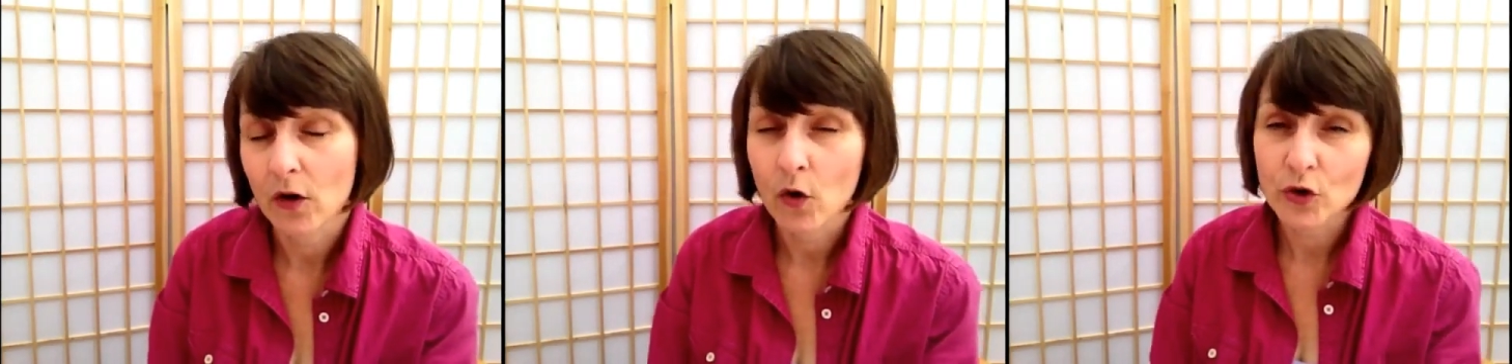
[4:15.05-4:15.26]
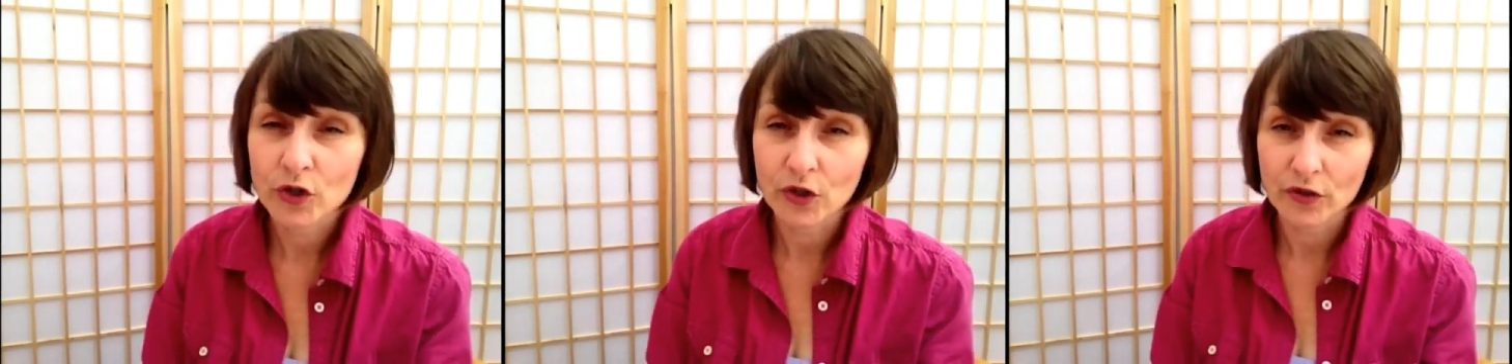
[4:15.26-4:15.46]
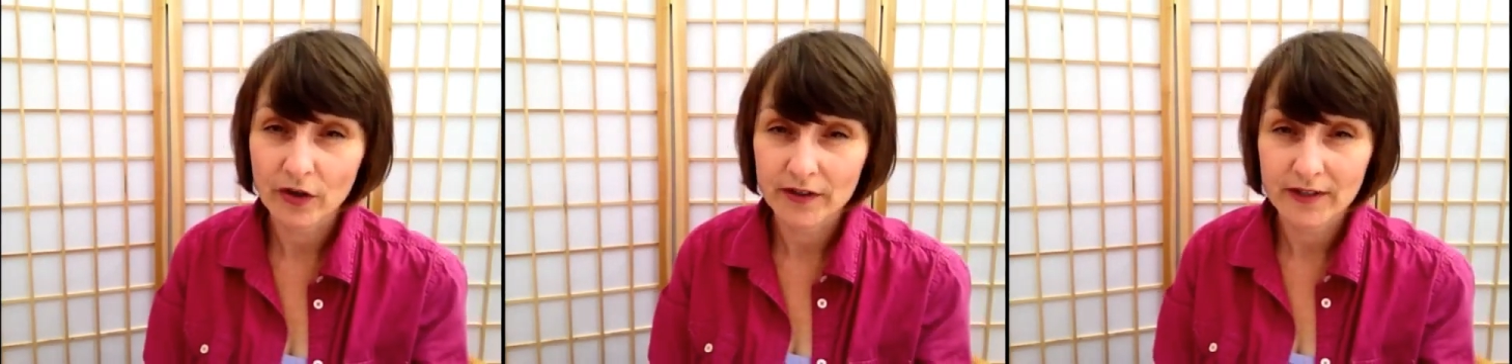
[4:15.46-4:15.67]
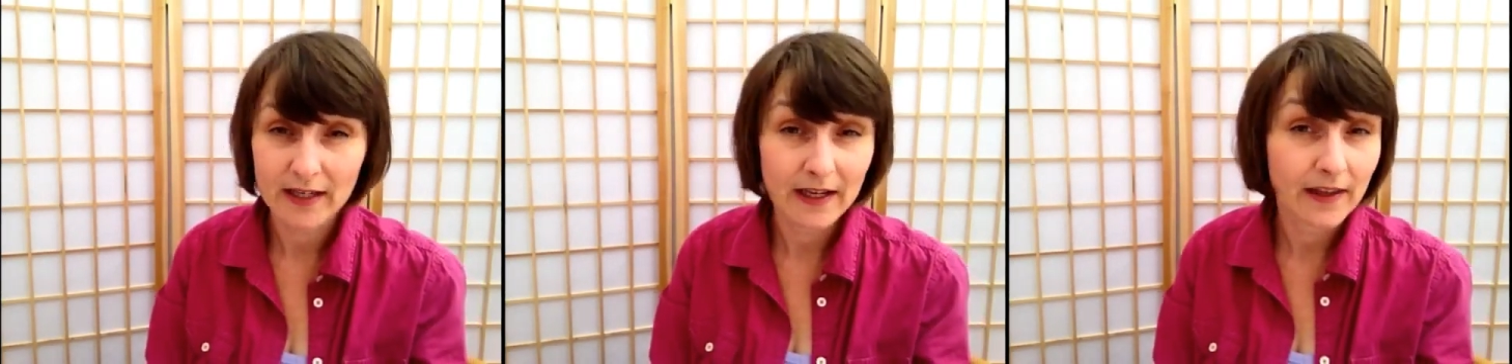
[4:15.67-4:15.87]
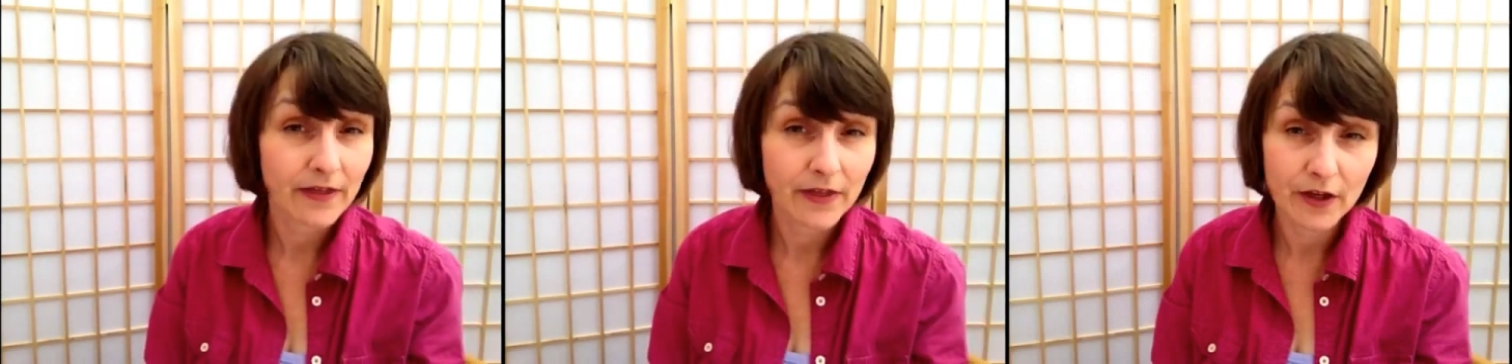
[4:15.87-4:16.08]
or should I
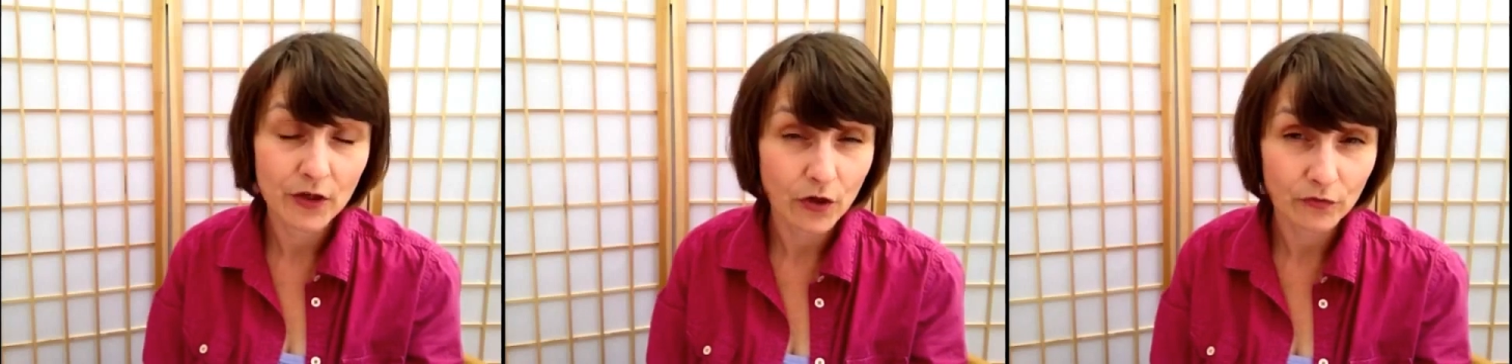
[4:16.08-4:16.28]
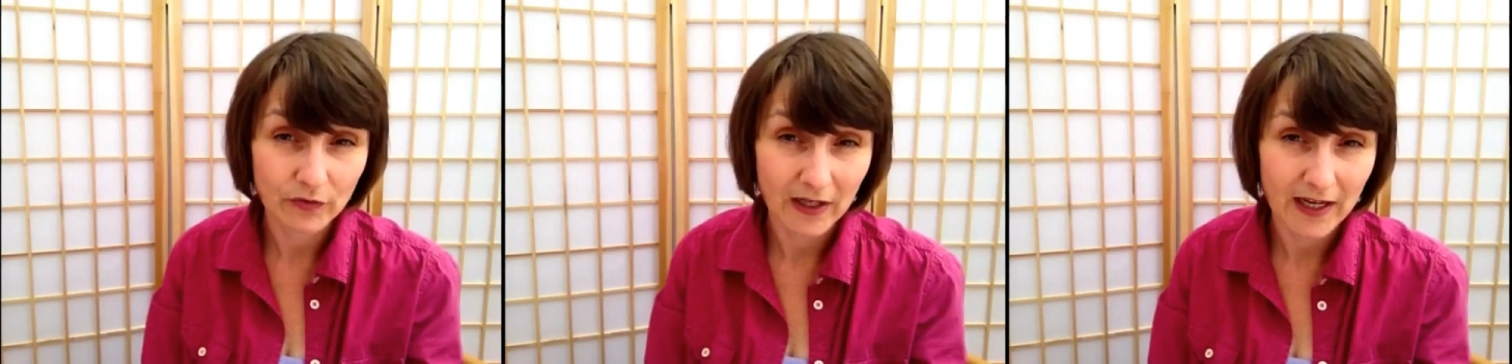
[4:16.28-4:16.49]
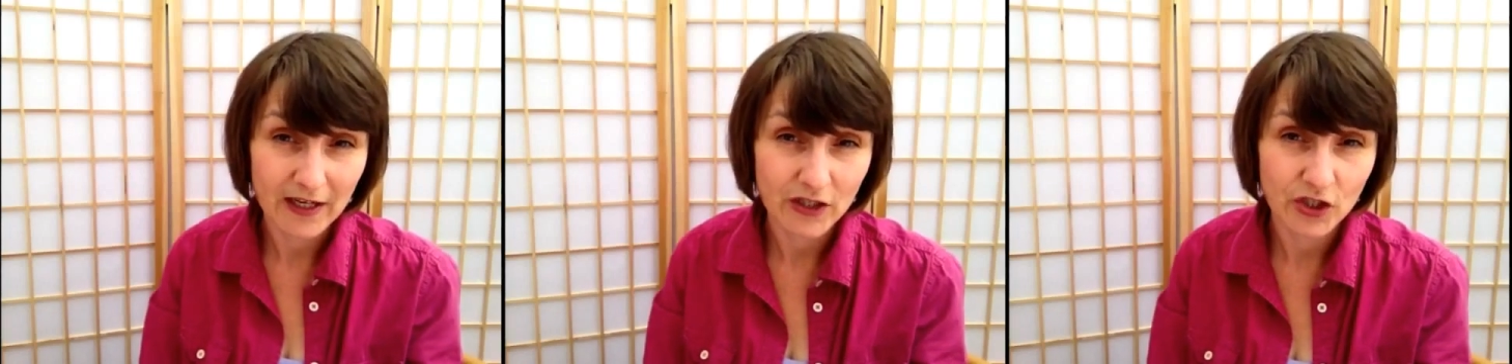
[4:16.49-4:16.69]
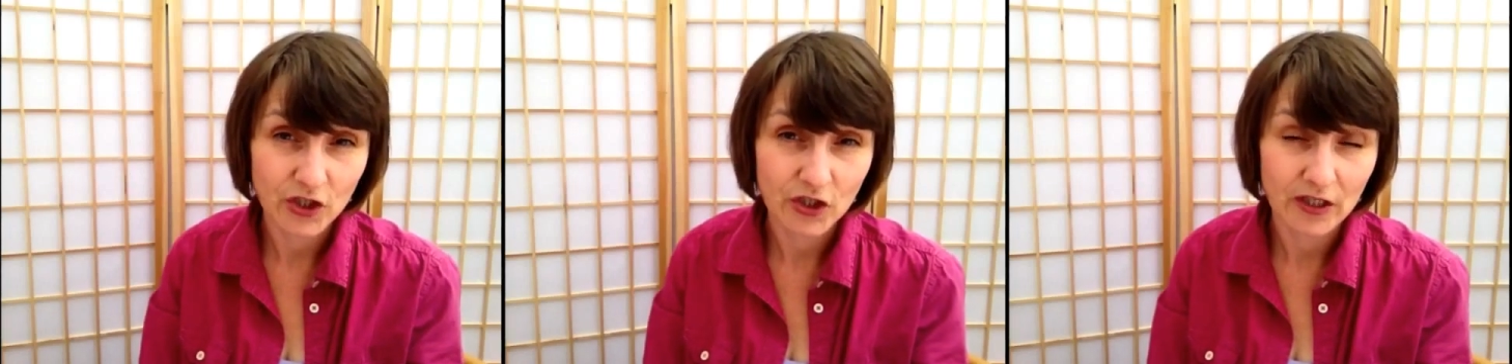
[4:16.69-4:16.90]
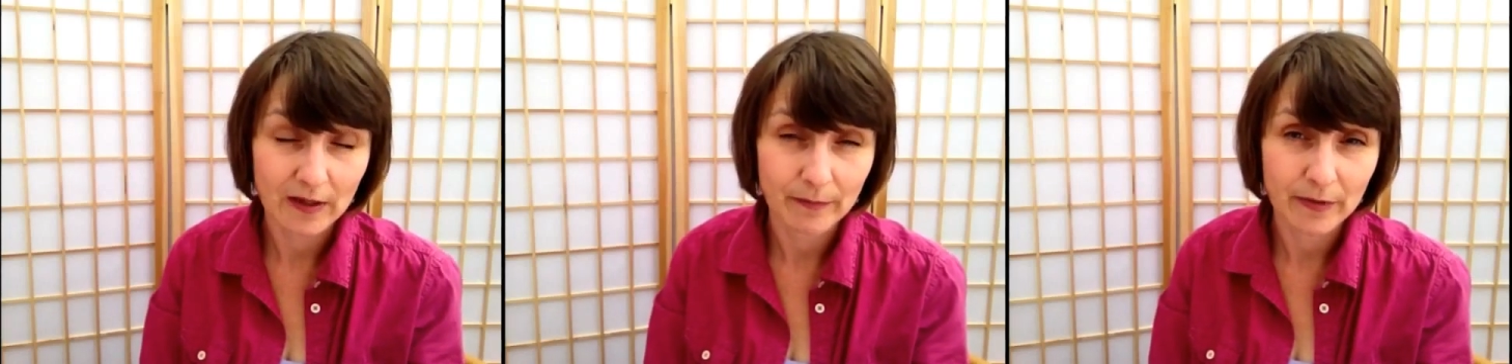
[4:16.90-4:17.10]
say the
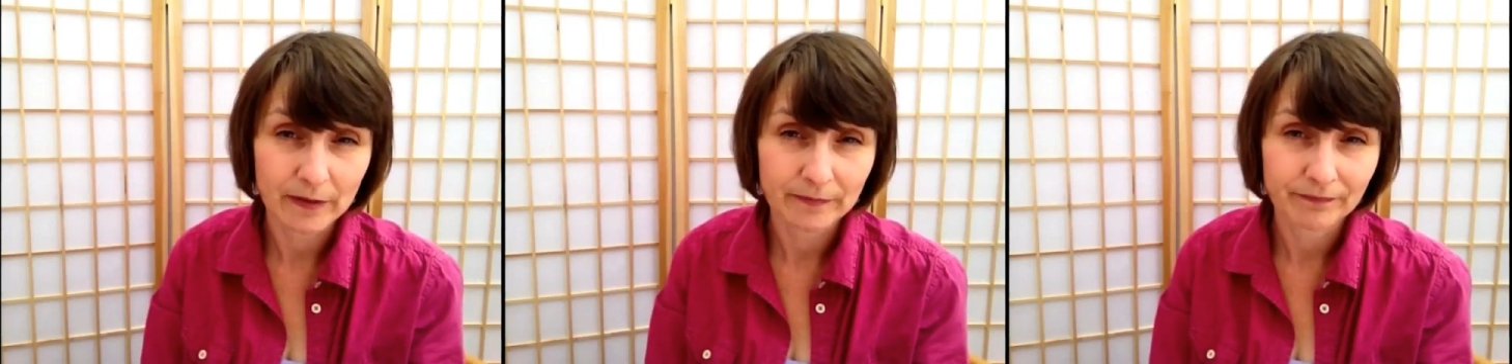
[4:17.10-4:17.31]
non-relationship.